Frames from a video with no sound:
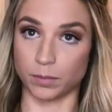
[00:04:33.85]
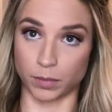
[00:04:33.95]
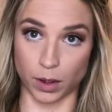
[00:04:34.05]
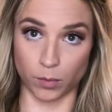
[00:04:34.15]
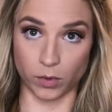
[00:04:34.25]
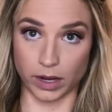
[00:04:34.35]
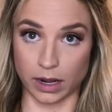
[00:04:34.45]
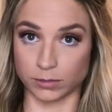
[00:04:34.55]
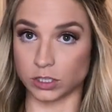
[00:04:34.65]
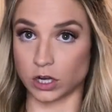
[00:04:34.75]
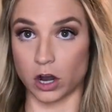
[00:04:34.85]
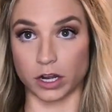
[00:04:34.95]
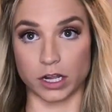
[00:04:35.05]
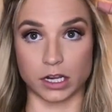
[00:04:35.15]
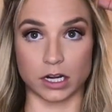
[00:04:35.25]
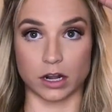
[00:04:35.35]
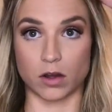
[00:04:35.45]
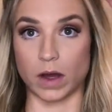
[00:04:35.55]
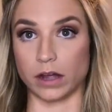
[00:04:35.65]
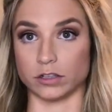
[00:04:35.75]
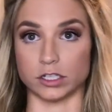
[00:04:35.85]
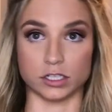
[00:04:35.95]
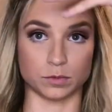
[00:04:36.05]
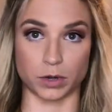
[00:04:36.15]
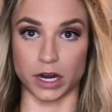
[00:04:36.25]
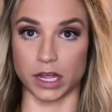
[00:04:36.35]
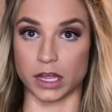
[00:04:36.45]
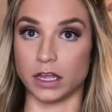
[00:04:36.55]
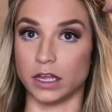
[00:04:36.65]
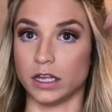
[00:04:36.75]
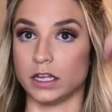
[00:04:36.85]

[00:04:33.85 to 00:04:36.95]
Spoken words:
But when I'm starting, you know, I'll just spray it